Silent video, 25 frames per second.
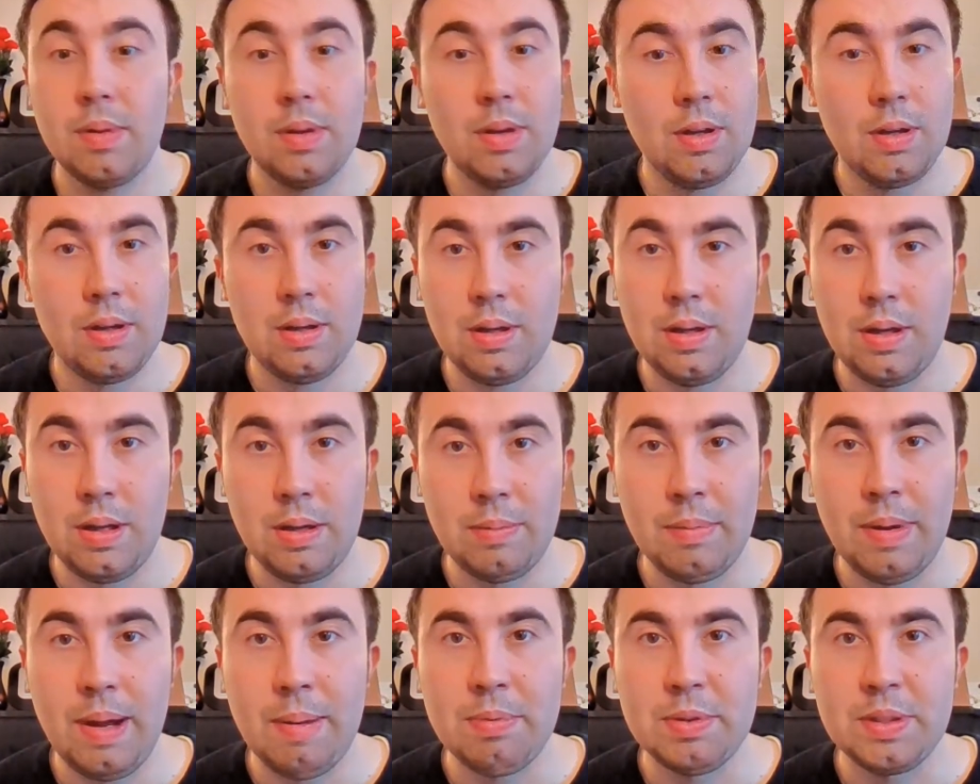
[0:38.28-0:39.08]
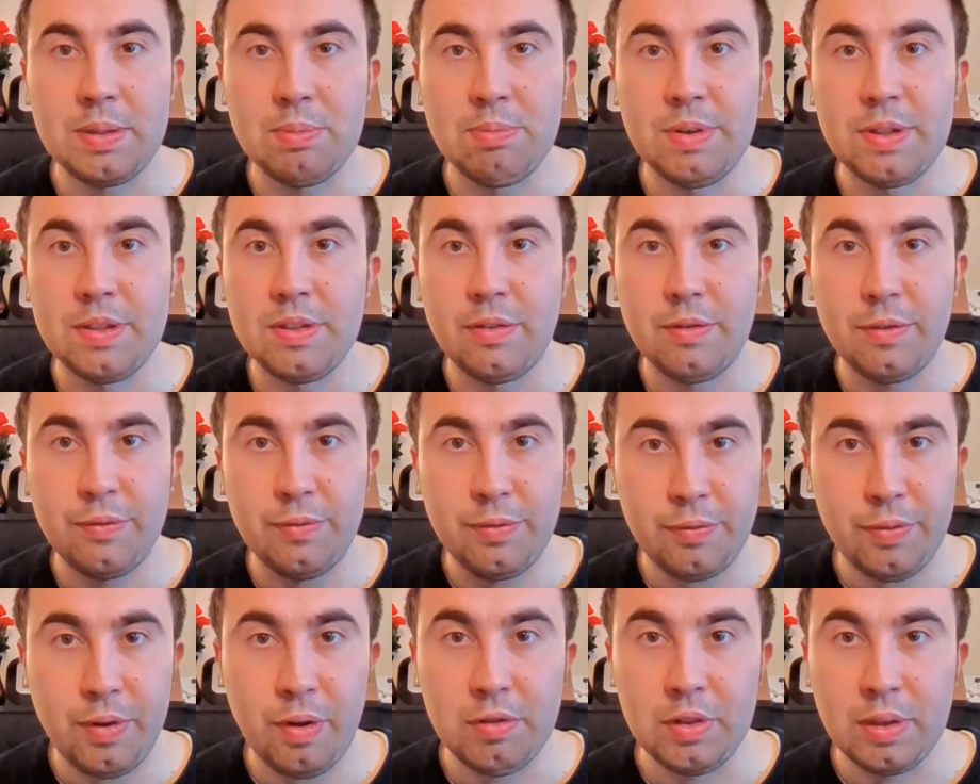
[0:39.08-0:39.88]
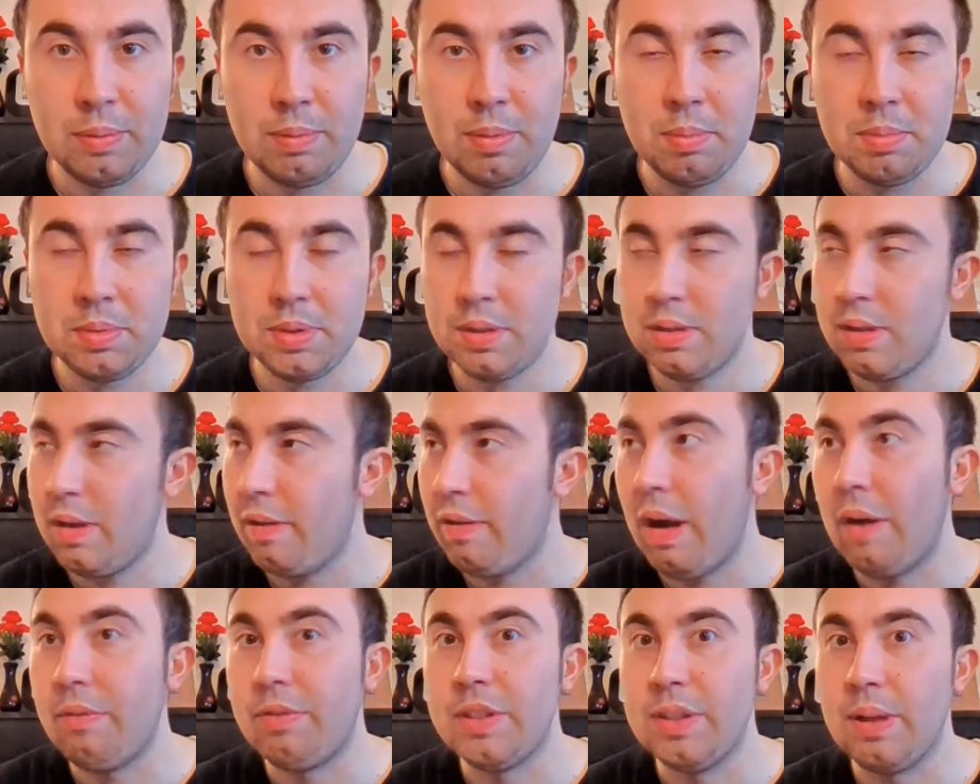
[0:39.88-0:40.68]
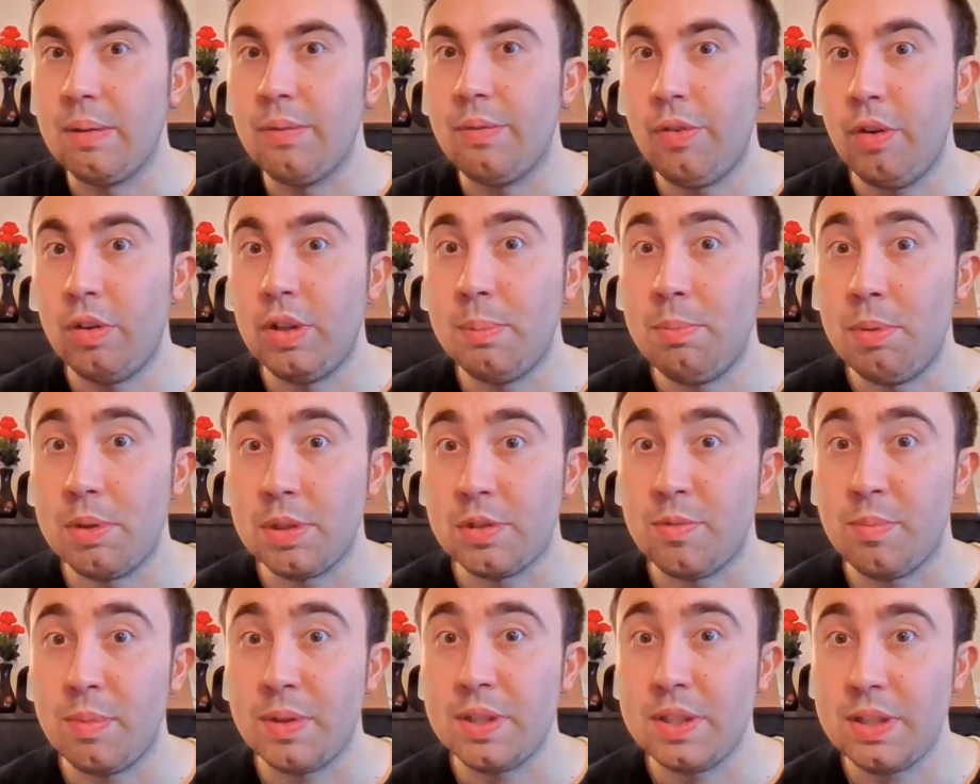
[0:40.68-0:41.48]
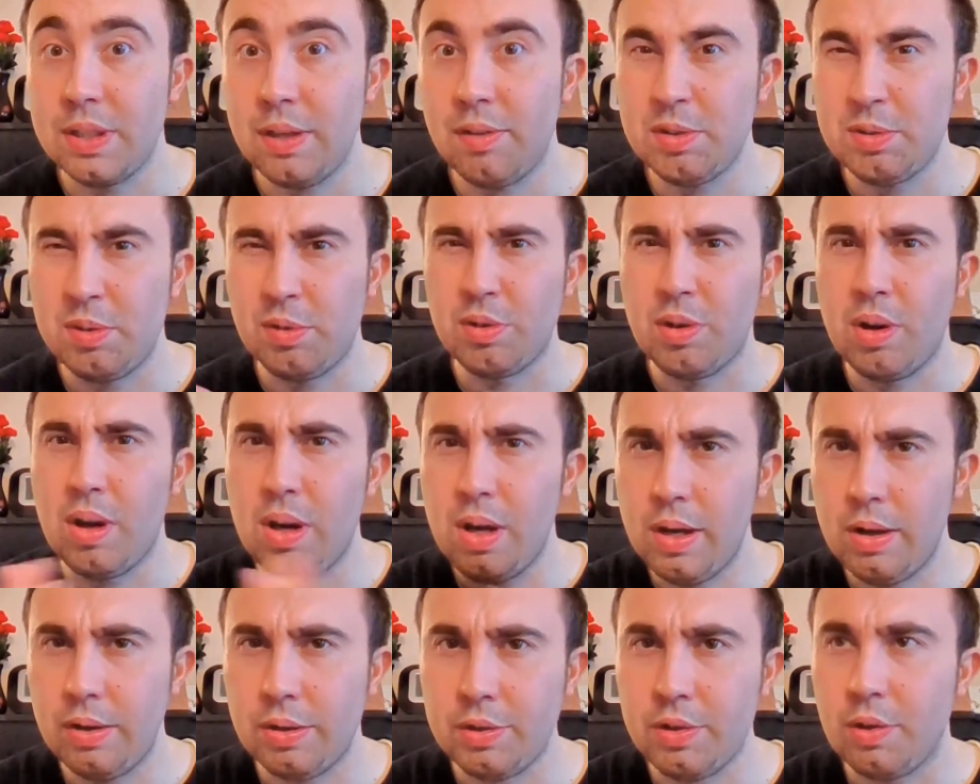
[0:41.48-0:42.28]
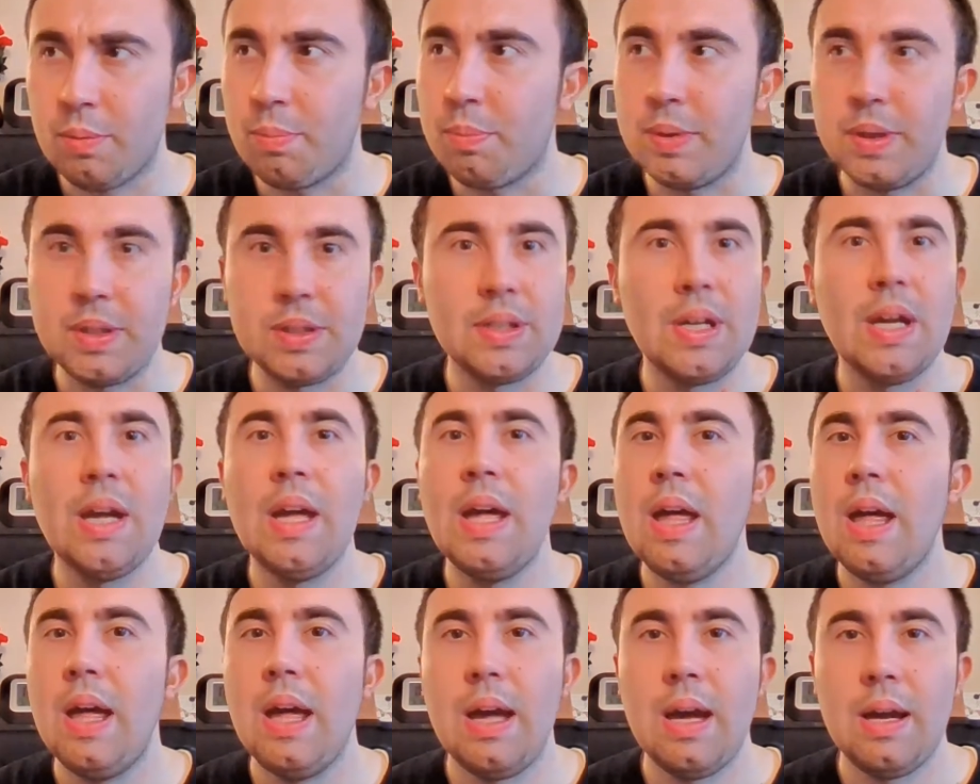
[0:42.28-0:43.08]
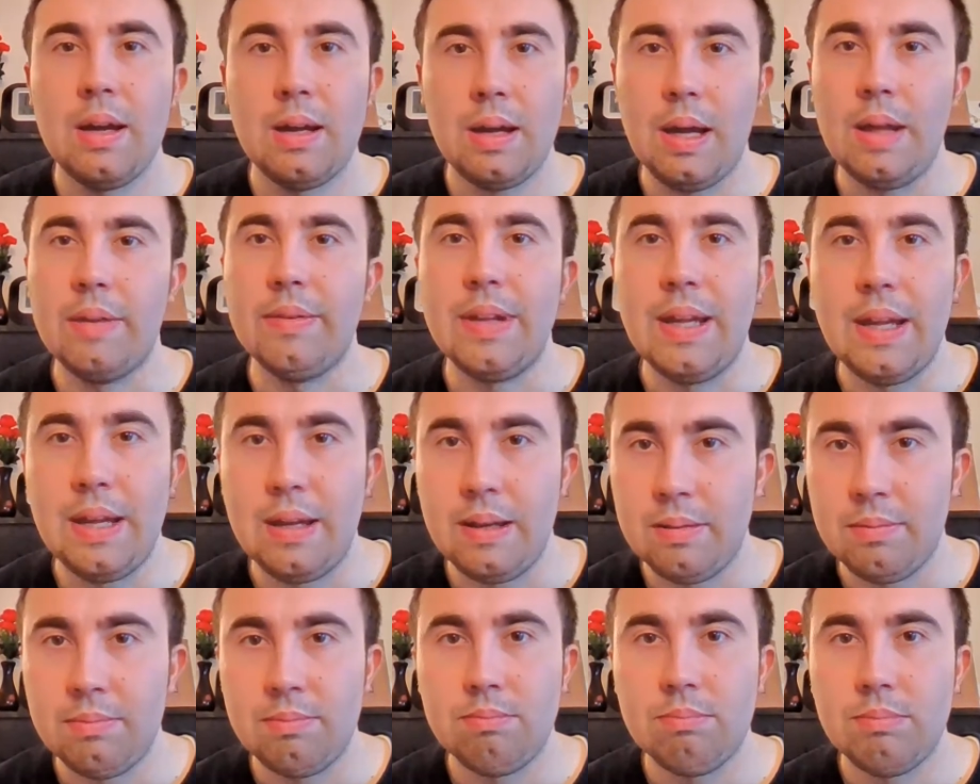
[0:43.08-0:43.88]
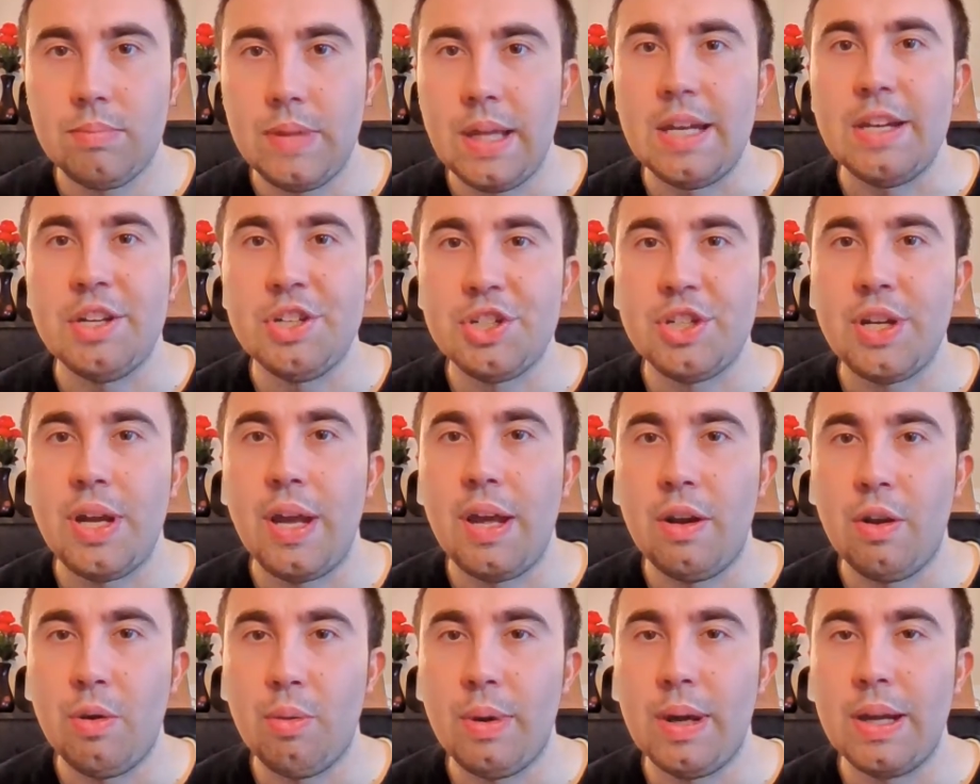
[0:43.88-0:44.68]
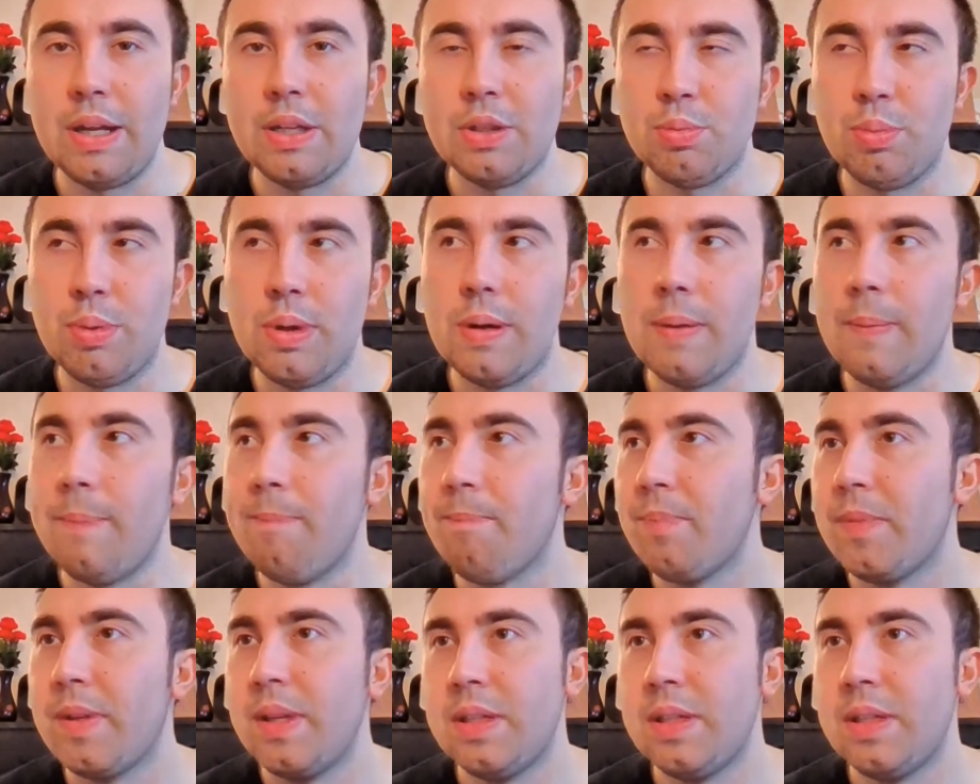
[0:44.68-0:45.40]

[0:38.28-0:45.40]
I'm happy to print off photo books. I've done photo books for myself, so I've got hard copies, and they're shared away as well.